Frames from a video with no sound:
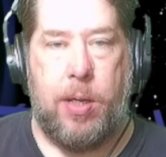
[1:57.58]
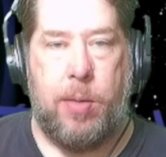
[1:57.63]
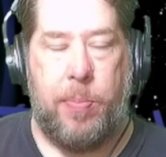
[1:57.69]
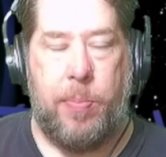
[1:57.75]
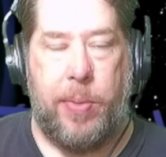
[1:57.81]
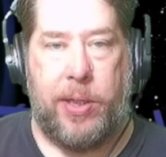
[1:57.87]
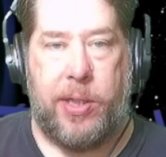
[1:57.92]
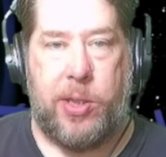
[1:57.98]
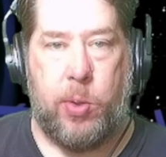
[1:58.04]

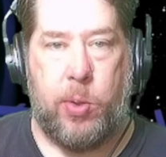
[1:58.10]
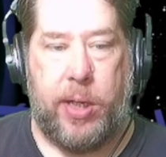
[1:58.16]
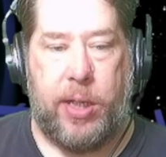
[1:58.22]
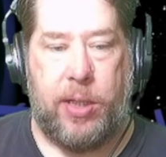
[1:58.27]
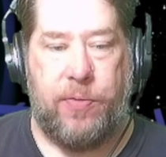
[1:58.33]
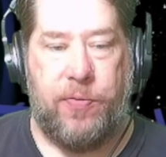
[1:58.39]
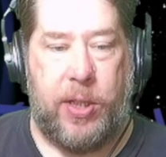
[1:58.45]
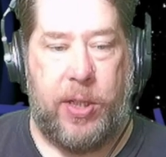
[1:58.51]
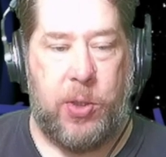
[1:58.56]
Billy Strings
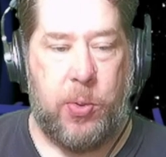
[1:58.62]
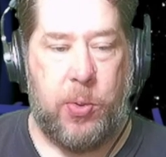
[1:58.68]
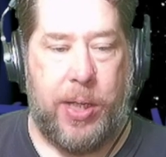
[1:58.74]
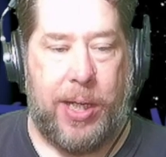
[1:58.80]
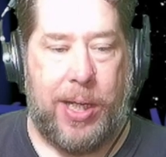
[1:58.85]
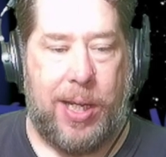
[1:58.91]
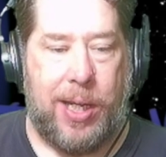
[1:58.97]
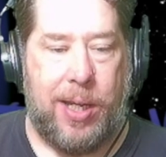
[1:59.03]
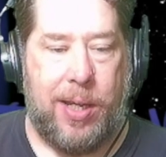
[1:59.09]

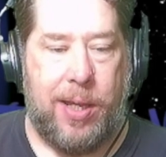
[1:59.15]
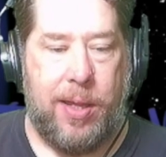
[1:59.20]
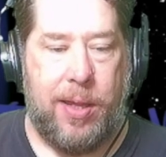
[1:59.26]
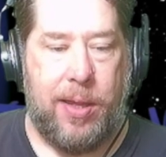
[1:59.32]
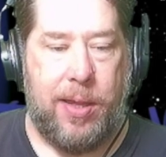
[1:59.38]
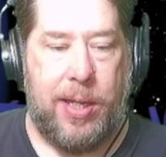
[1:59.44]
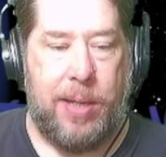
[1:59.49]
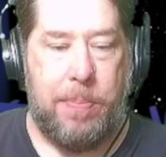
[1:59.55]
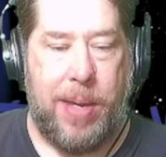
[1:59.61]
featuring uh,
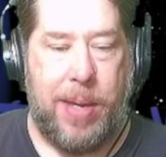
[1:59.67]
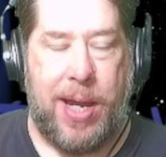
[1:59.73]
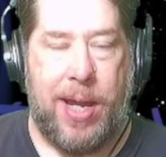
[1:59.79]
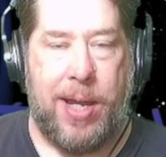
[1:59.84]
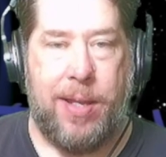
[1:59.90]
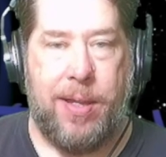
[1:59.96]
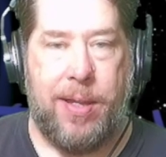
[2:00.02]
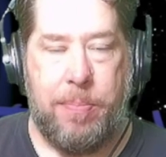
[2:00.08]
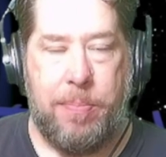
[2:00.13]
the
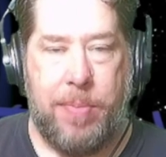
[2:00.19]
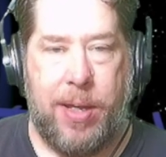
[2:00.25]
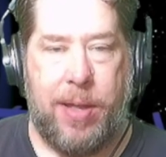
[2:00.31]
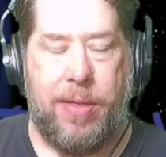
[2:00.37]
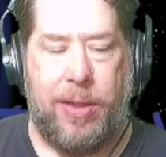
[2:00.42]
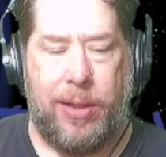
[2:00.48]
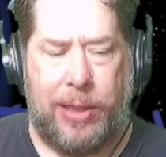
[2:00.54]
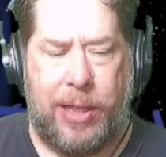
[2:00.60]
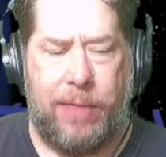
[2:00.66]
man, the myth,
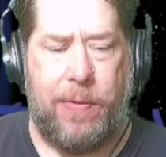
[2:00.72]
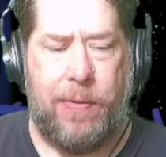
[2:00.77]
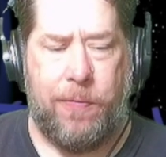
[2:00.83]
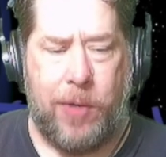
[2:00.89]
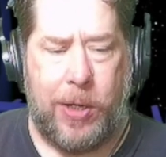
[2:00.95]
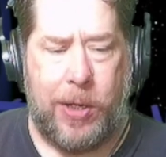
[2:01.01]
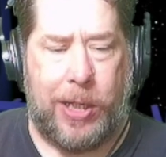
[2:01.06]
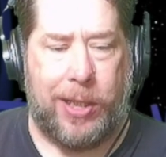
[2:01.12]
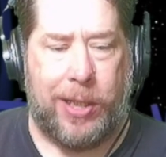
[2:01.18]
the living
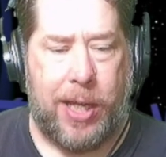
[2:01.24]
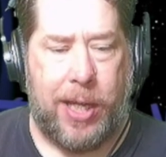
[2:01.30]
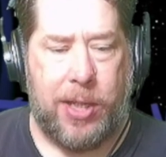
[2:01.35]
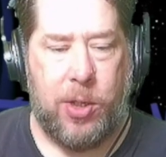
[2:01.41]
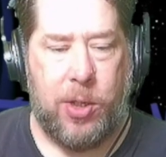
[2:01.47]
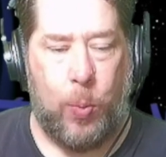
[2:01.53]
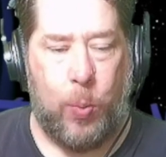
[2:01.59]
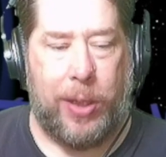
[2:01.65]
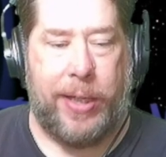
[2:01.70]
fucking
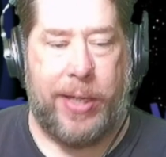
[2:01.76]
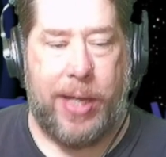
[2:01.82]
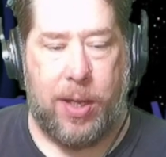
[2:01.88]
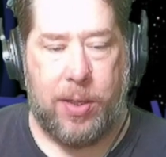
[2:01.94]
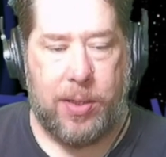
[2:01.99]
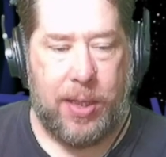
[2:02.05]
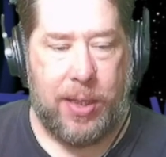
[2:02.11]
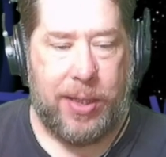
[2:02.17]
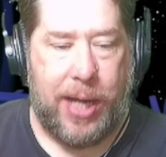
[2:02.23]
legend, Willie
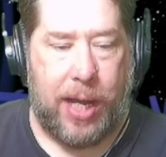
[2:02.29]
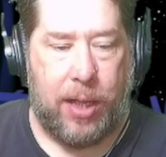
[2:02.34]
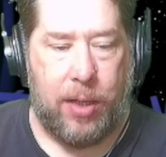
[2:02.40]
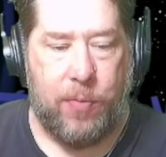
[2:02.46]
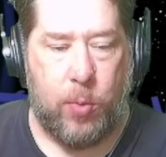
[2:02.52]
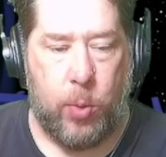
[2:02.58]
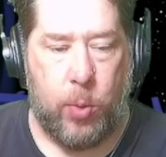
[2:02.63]
Nelson, California